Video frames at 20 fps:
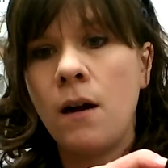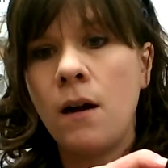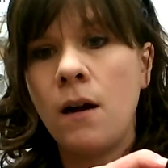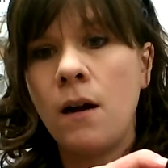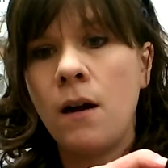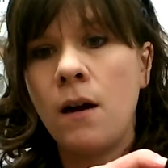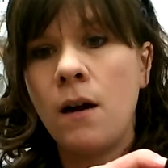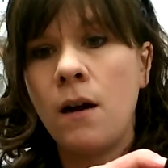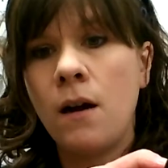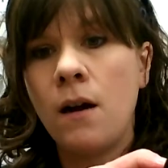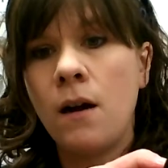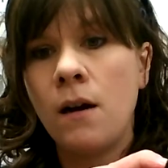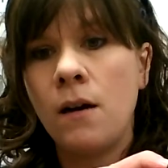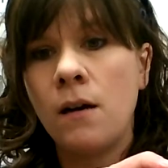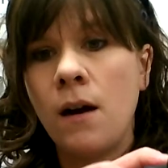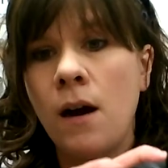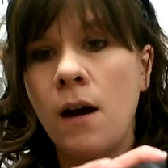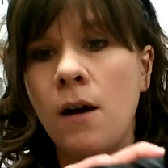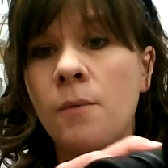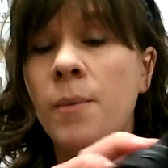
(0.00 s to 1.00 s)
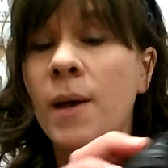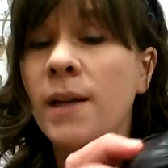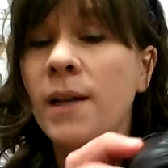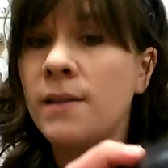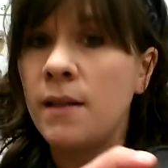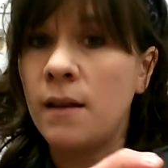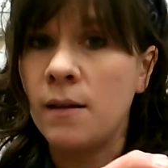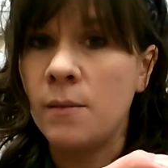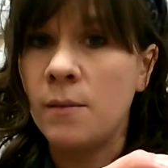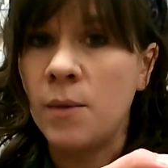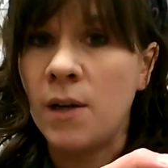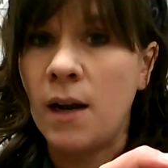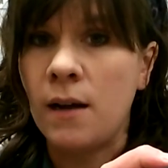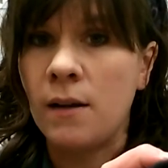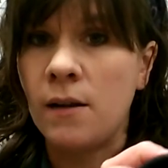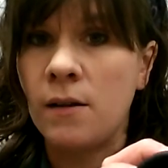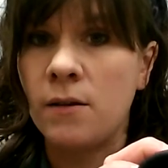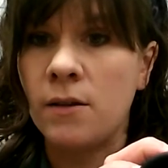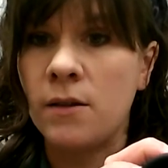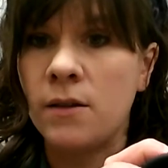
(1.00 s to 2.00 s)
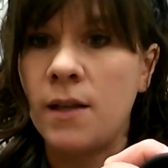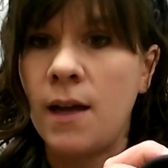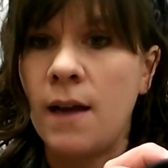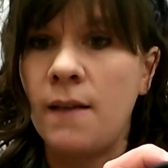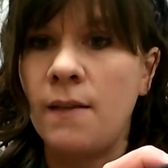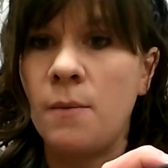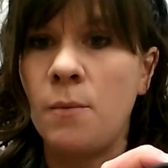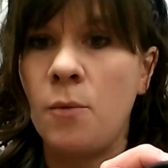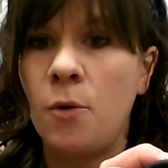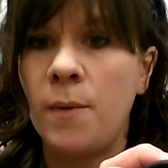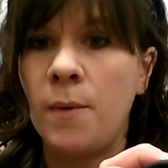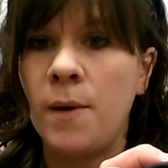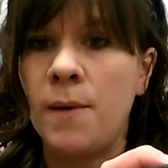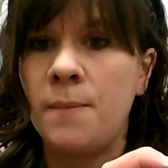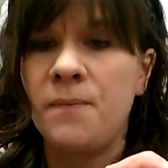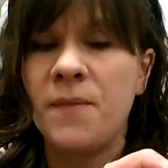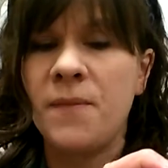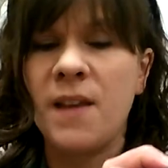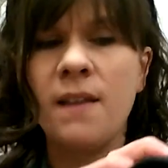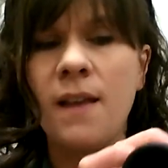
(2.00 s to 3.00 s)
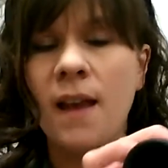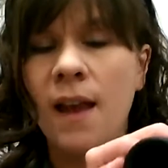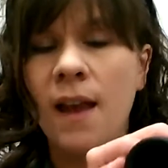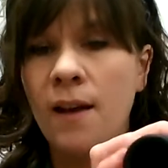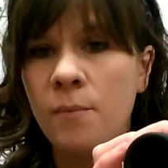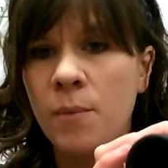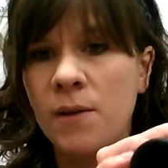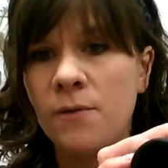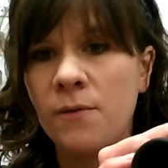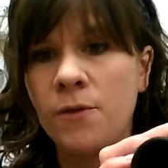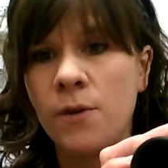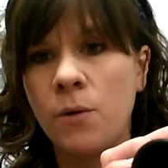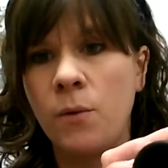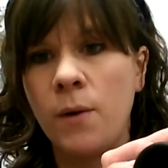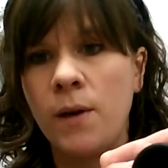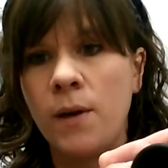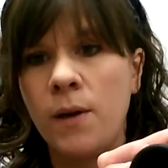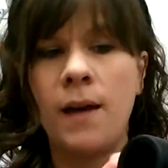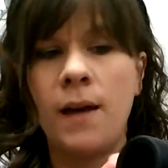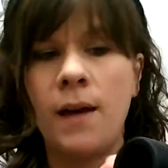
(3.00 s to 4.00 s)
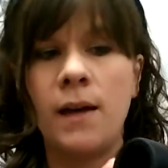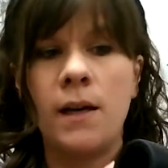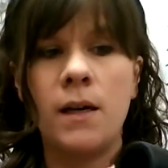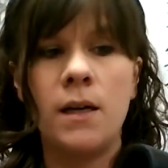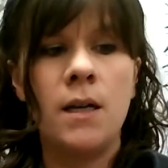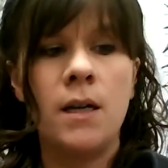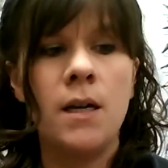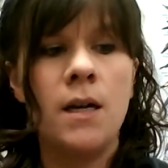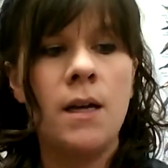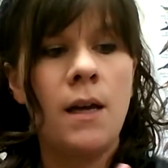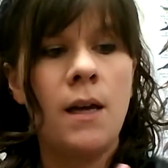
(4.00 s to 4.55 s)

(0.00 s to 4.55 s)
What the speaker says: these are our best-selling binoculars at the moment, and they have been for quite a while.